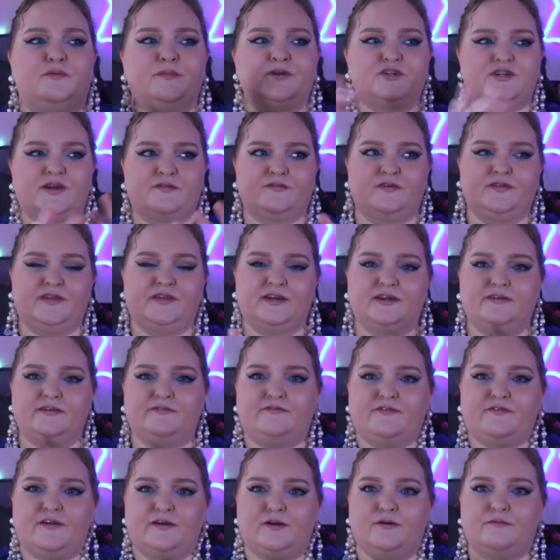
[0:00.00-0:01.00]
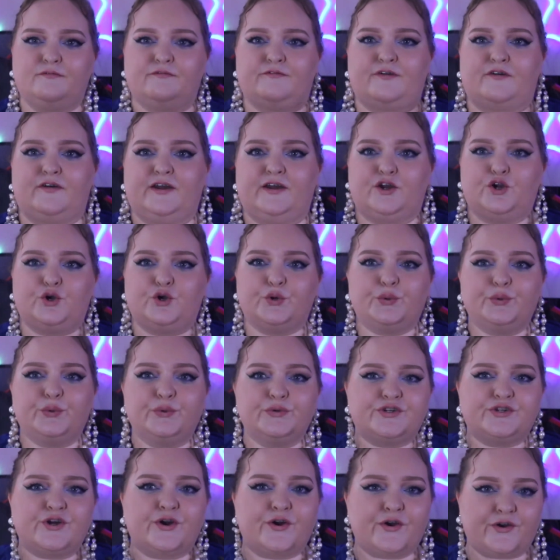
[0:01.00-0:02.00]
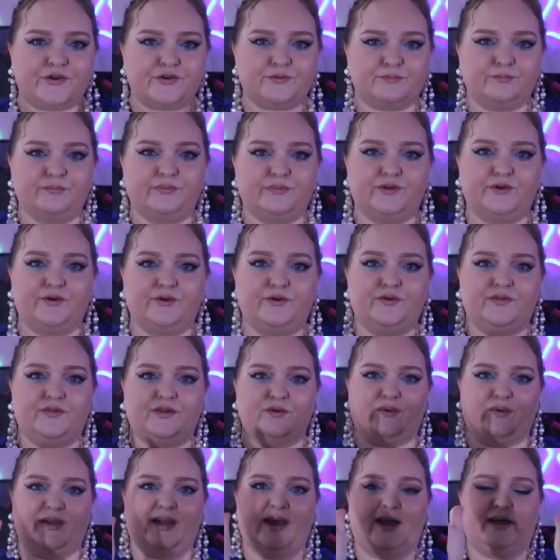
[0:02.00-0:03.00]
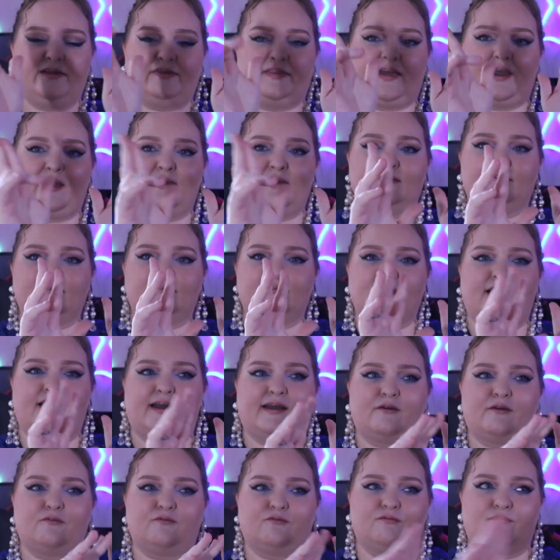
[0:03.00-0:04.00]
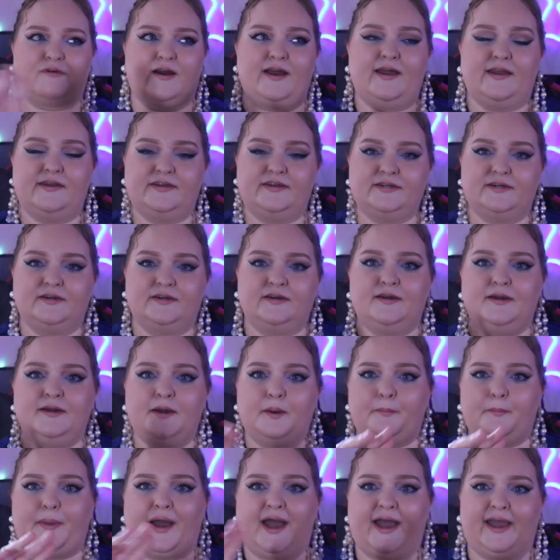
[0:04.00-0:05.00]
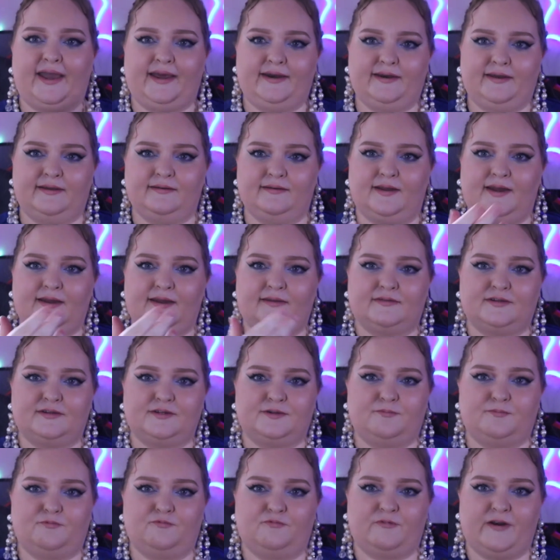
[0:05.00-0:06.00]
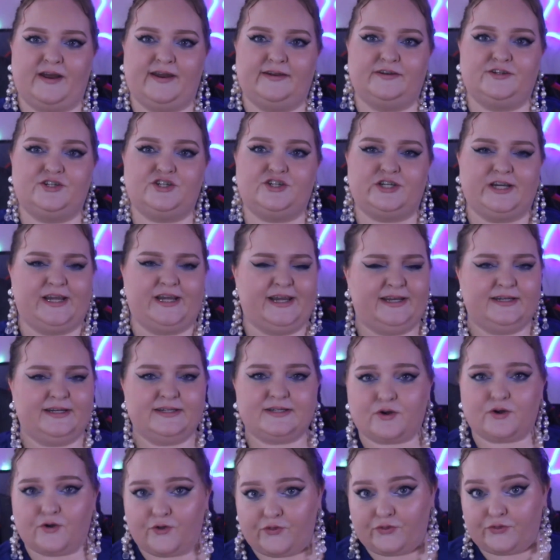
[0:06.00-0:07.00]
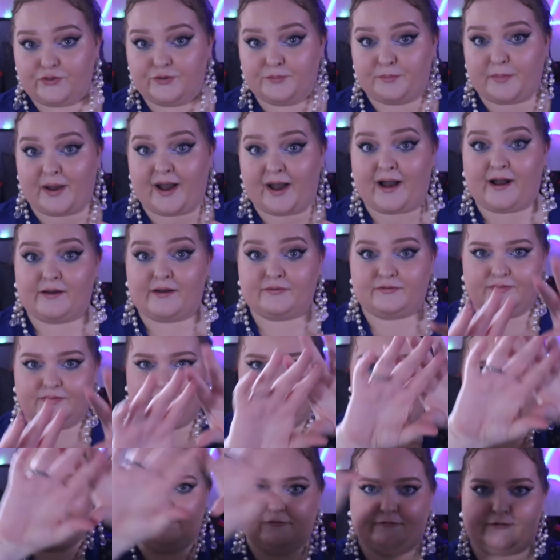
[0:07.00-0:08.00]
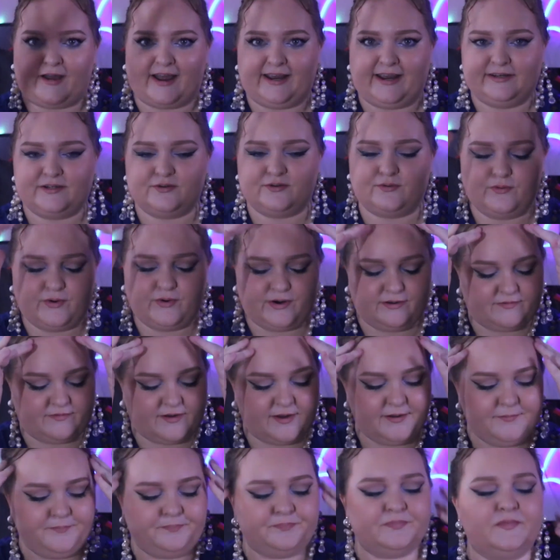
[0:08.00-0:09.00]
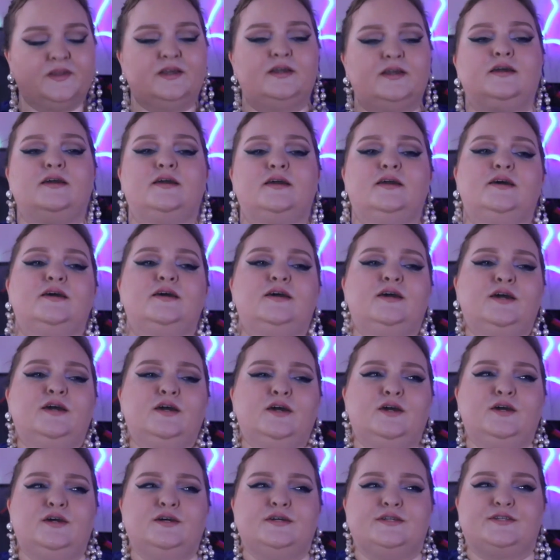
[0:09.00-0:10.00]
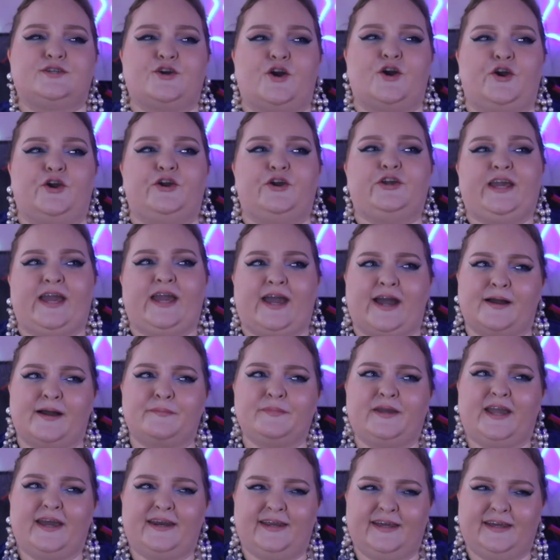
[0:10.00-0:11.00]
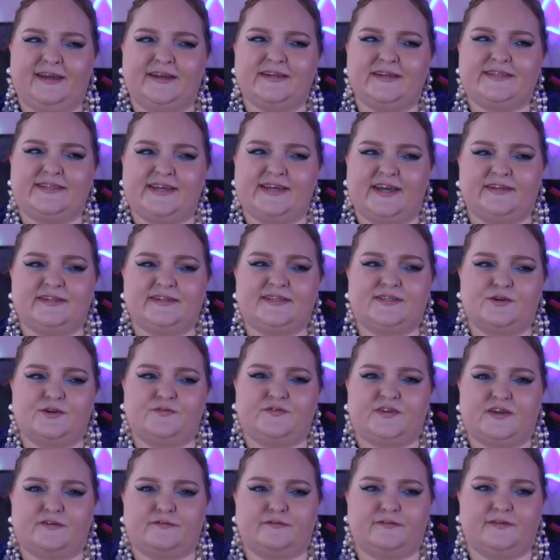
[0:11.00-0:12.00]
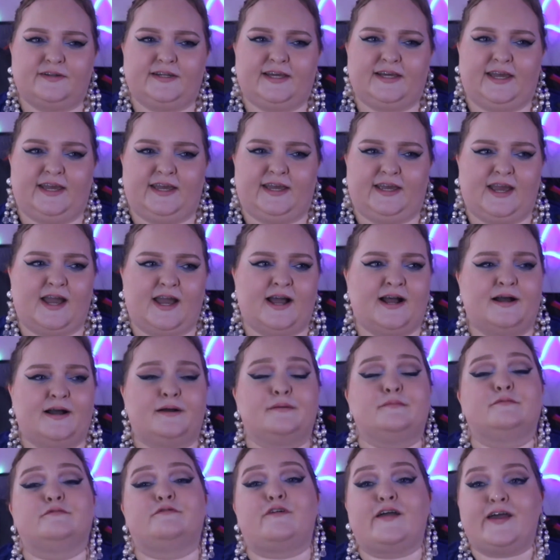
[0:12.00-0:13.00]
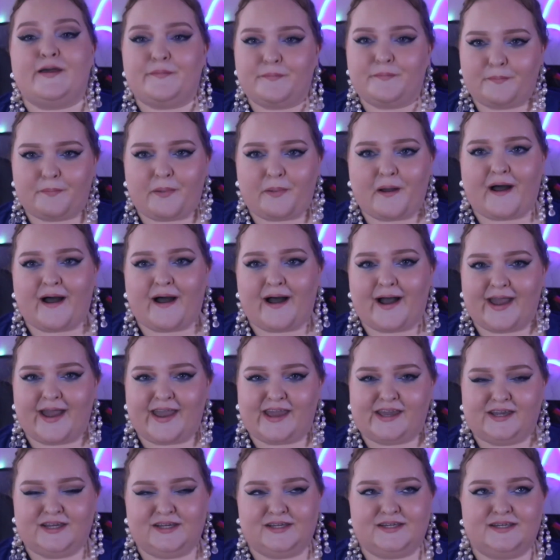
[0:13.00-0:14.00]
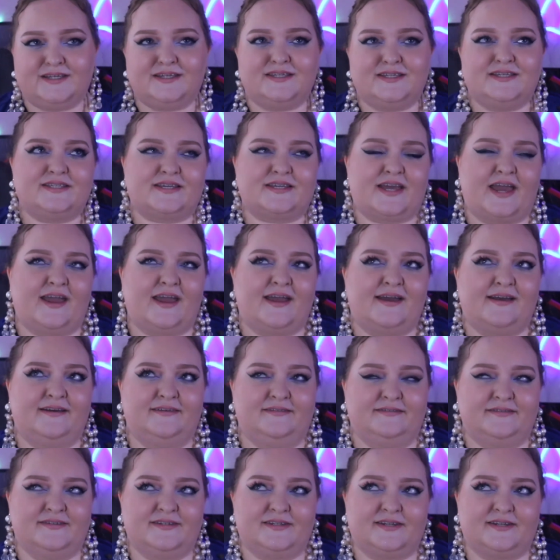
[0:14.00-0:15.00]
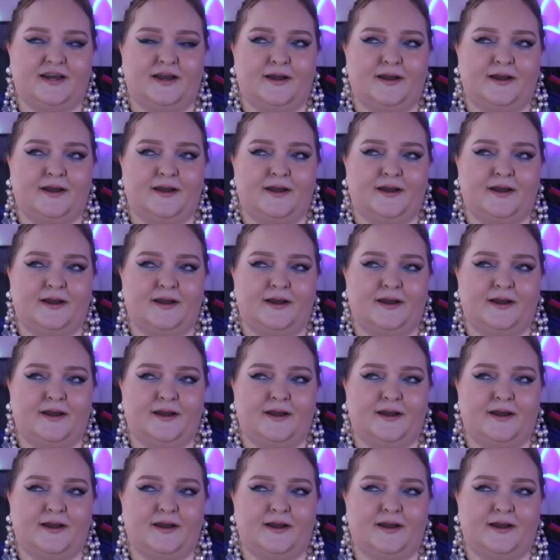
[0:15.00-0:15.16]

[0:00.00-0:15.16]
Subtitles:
much everything felt very cool toned and blue, and then we had that like red paint and like the red sheet on the bath, and then Fate or whatever. So yeah, I'm getting a sense of definitely vampires, and